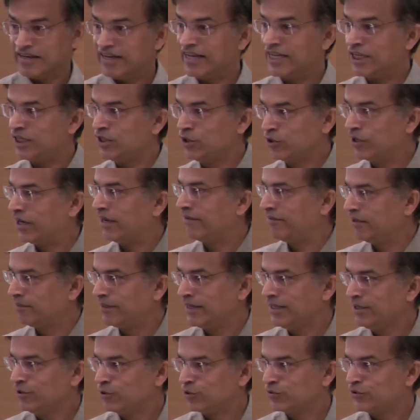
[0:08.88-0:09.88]

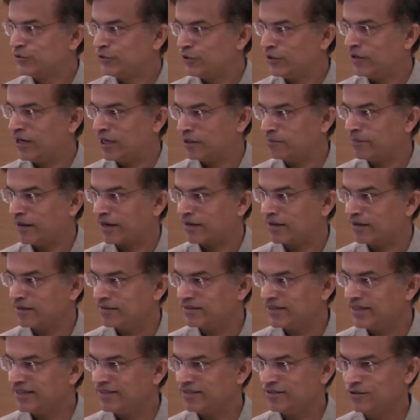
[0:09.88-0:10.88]
everybody knows Hewlett-Packard,
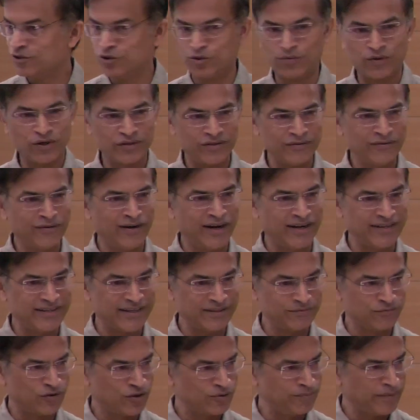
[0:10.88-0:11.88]
right? You know what Hewlett
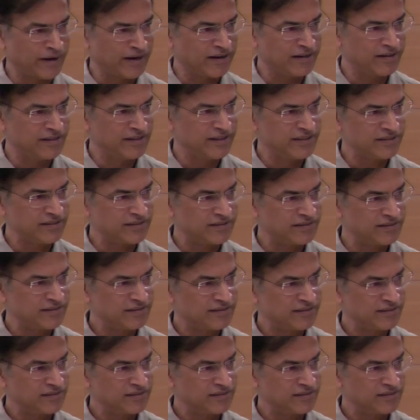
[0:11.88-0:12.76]
and what Packard is?